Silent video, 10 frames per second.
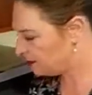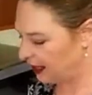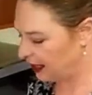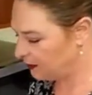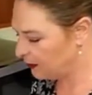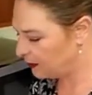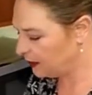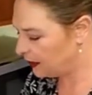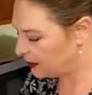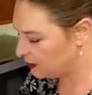I'm
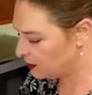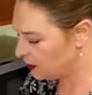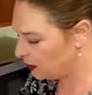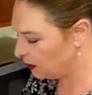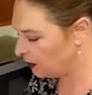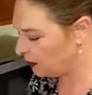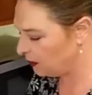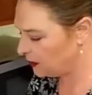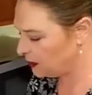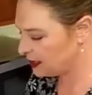going to
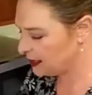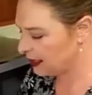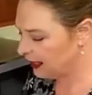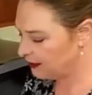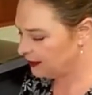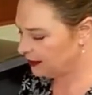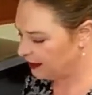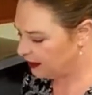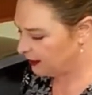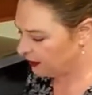just
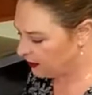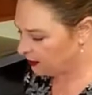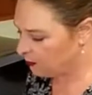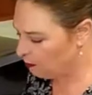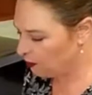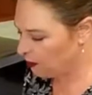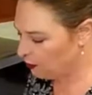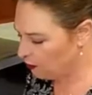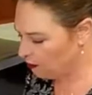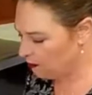
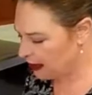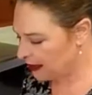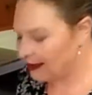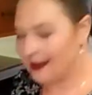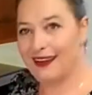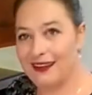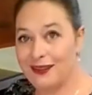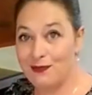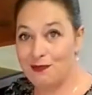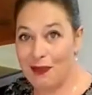move my
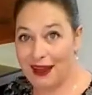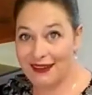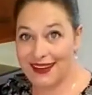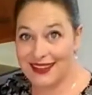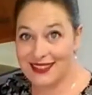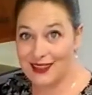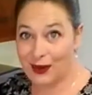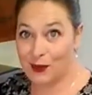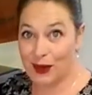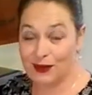pine nuts
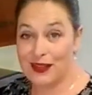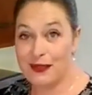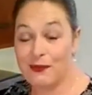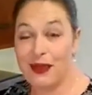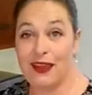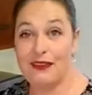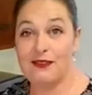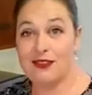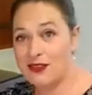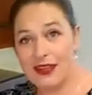around in the pan.
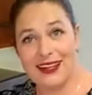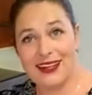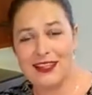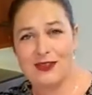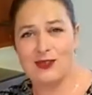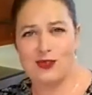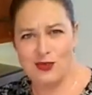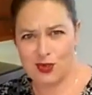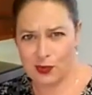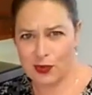Like I said,
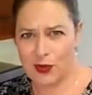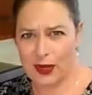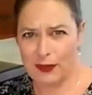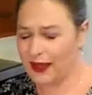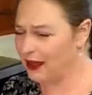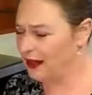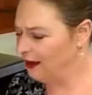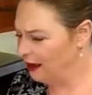super dry pan.